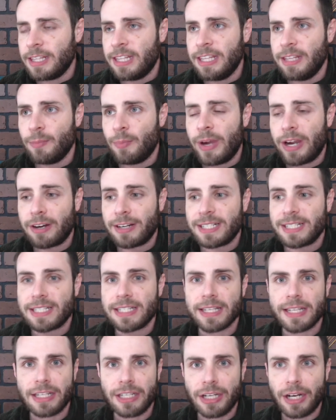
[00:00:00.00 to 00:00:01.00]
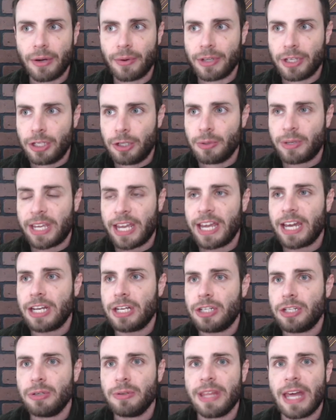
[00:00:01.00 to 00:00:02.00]
whereas, you can
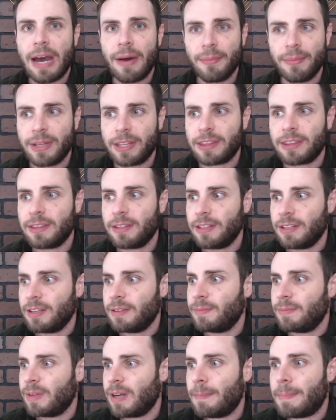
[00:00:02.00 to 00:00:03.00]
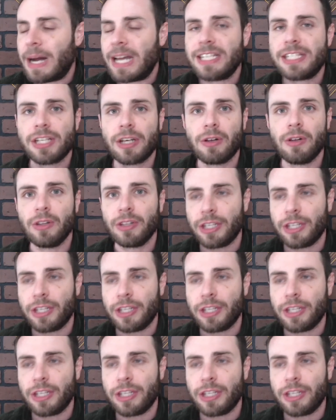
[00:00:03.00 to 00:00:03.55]
do that with a bicycle.